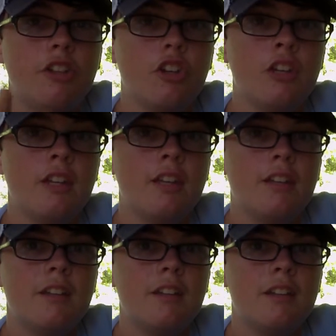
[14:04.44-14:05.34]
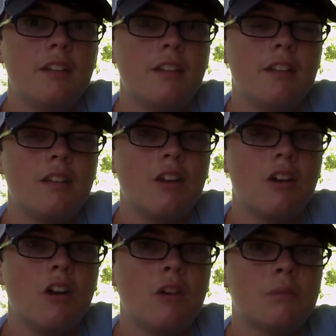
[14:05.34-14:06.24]
good.
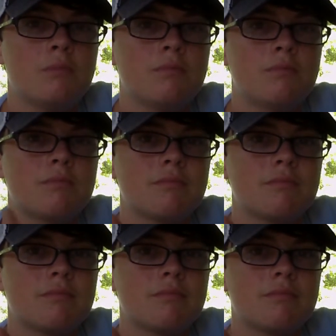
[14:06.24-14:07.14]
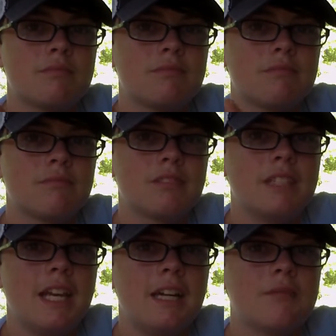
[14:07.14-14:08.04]
Um,
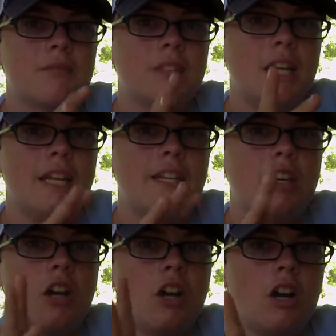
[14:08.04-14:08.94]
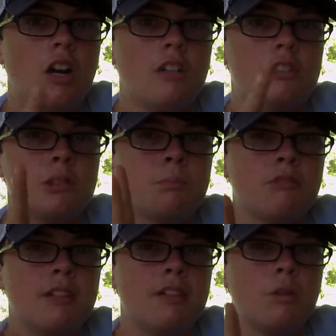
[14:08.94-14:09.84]
yeah, and uh,
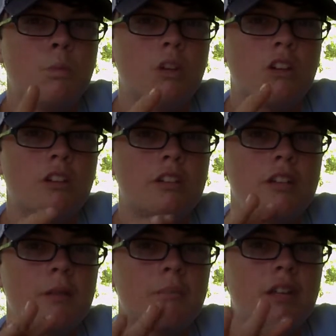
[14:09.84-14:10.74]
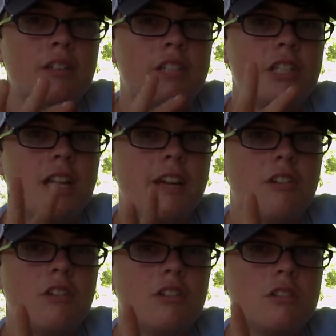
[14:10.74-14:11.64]
spread the word about the
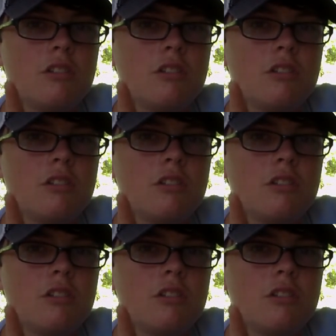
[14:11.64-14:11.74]
channel.